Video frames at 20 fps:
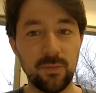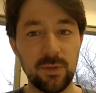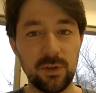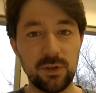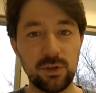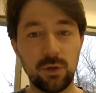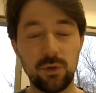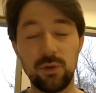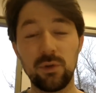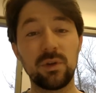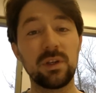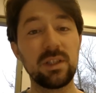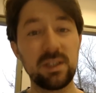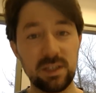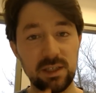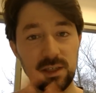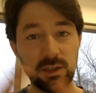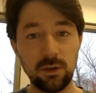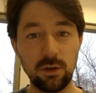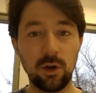So you can
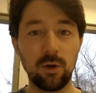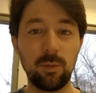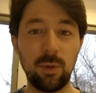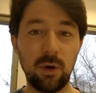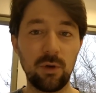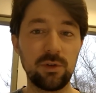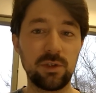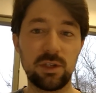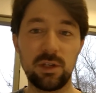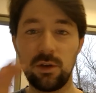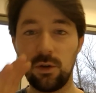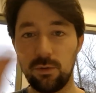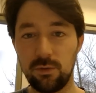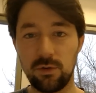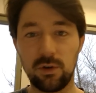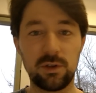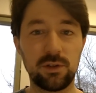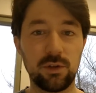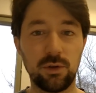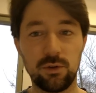still go post it
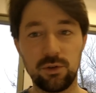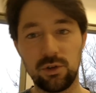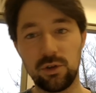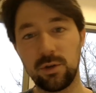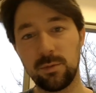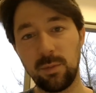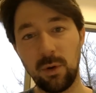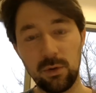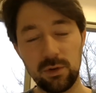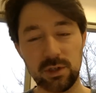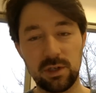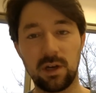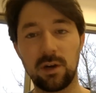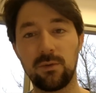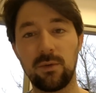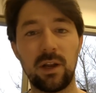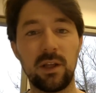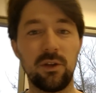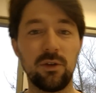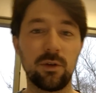over on social. You can post it
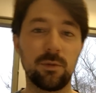on Reddit.